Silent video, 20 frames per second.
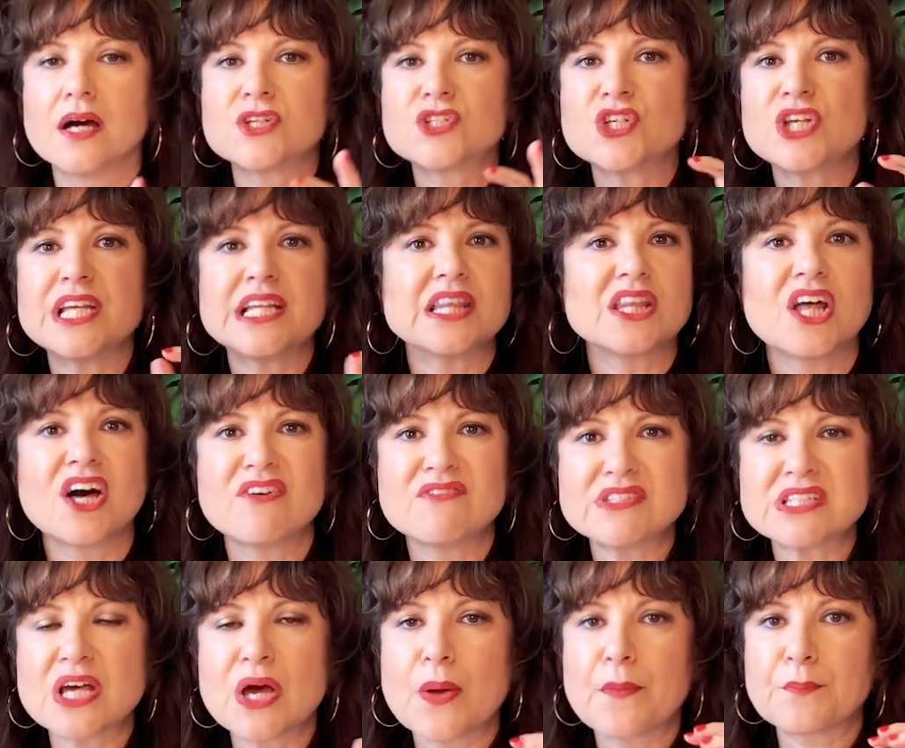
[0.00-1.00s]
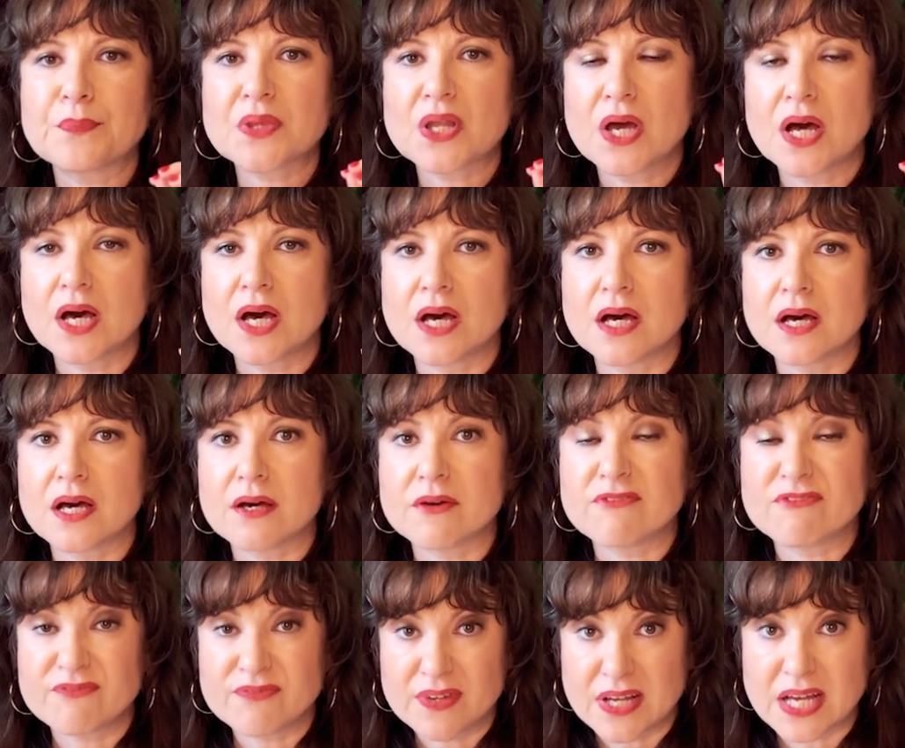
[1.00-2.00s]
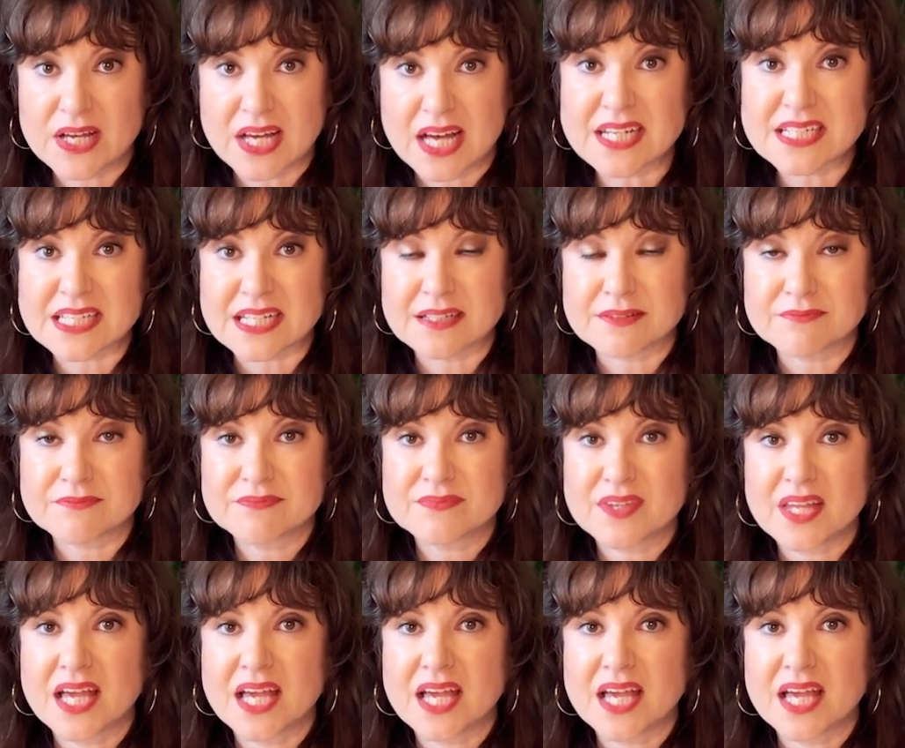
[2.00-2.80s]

She loves hunting,